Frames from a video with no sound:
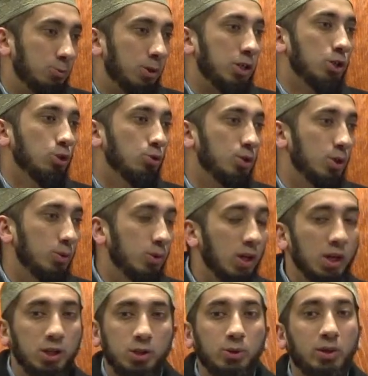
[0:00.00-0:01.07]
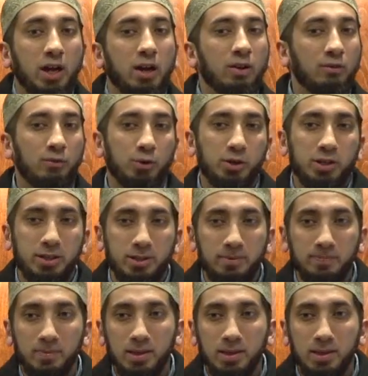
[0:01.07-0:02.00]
What can you do? You can't avoid it.